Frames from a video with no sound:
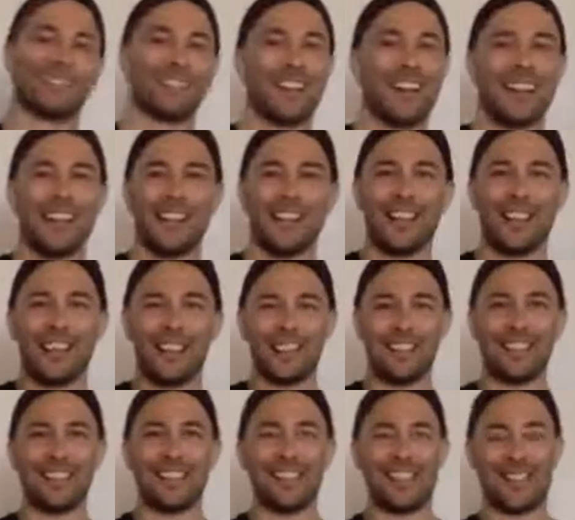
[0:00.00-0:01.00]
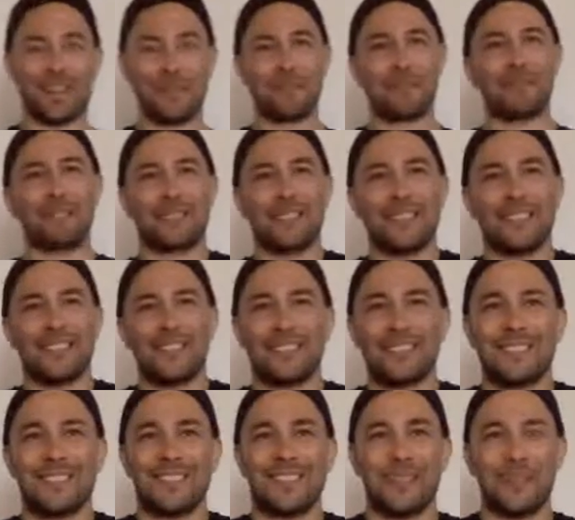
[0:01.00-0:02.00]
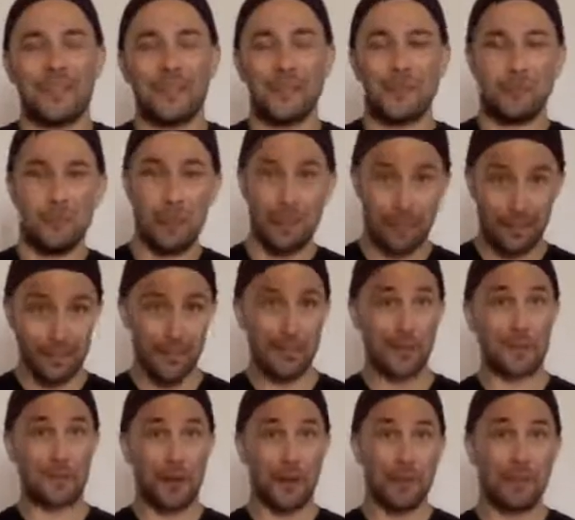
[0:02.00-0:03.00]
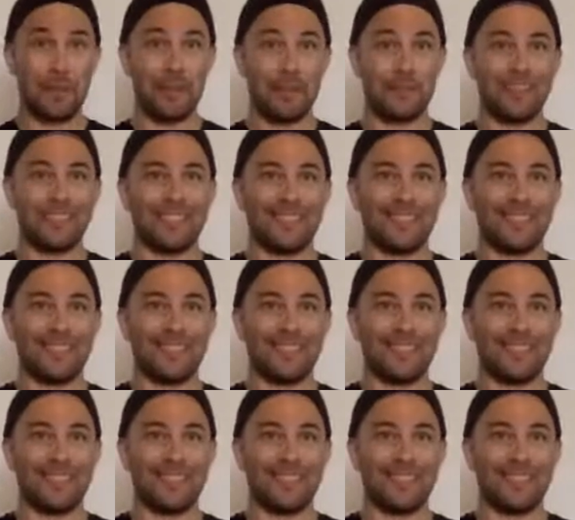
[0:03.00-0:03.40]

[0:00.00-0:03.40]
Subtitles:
I like that. That's a good way to describe it.